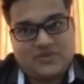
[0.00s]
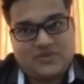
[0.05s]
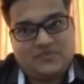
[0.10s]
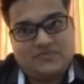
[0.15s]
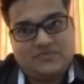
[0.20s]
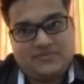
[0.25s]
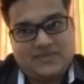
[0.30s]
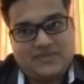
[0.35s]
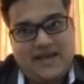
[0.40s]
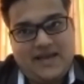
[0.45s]

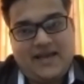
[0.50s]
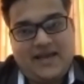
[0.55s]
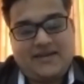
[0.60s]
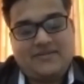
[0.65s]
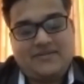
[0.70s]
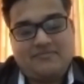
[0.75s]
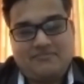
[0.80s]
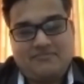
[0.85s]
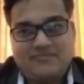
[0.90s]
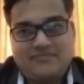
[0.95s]
that
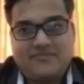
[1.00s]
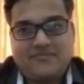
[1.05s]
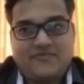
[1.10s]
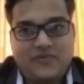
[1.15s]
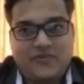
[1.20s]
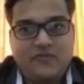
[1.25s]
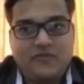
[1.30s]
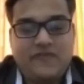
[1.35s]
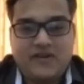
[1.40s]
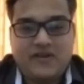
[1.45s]

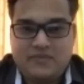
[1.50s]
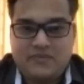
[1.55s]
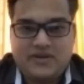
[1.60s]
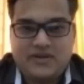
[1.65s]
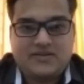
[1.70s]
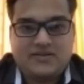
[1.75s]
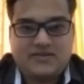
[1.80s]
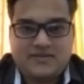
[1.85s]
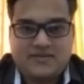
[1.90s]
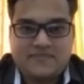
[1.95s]

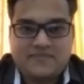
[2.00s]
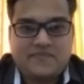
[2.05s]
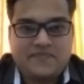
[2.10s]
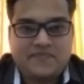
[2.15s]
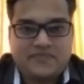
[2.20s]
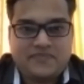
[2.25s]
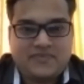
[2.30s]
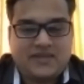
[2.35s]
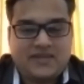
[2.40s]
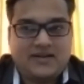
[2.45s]
fulfillment
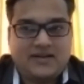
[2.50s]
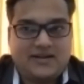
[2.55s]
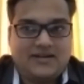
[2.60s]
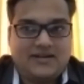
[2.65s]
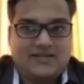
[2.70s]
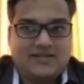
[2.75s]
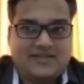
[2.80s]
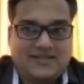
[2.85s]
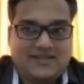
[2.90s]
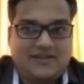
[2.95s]

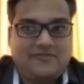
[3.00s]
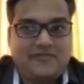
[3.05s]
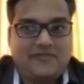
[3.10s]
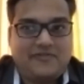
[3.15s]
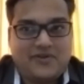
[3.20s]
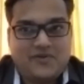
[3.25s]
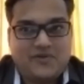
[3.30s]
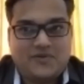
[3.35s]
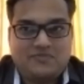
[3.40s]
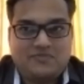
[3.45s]
itself
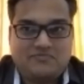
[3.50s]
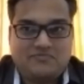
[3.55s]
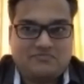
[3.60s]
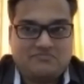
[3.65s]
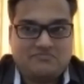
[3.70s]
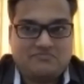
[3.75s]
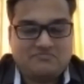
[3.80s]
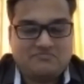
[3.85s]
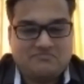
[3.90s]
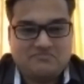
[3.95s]

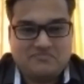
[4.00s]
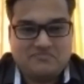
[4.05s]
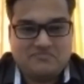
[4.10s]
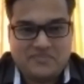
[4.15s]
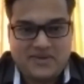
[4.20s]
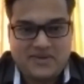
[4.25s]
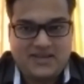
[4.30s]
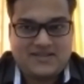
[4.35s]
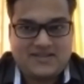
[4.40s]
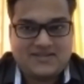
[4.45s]

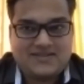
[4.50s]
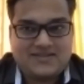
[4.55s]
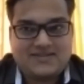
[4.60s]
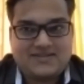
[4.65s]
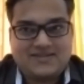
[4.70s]
make